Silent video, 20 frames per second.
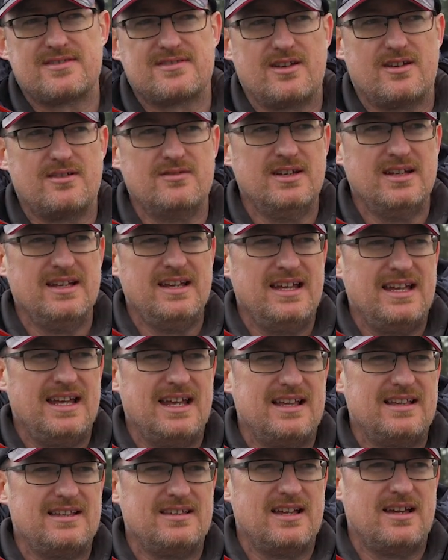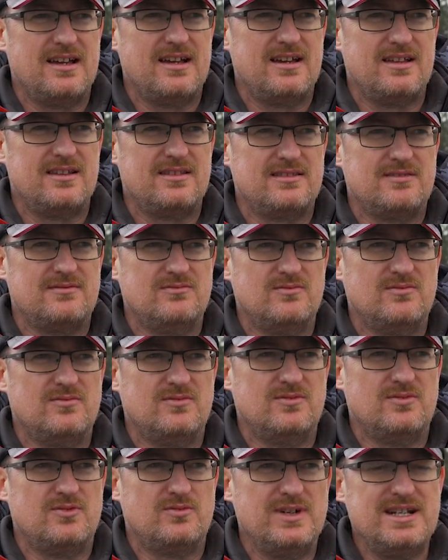So the
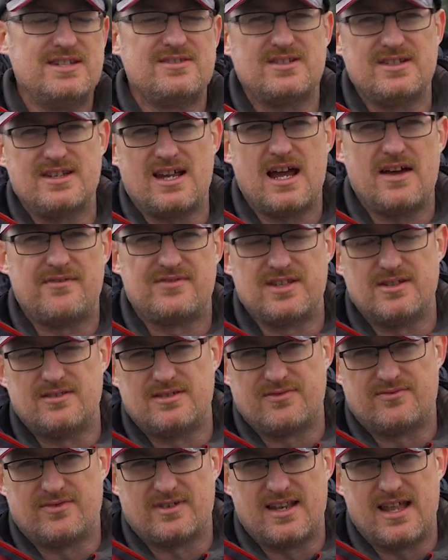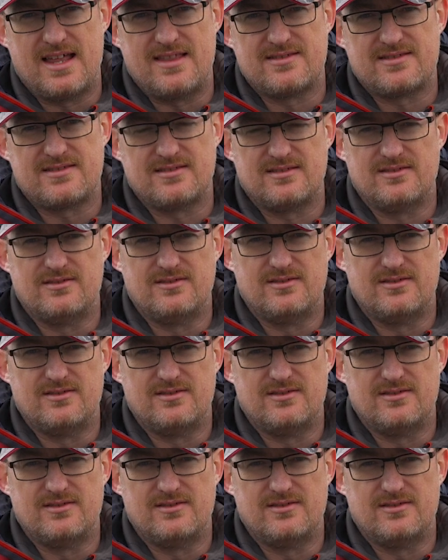reason you'd have 2 different lengths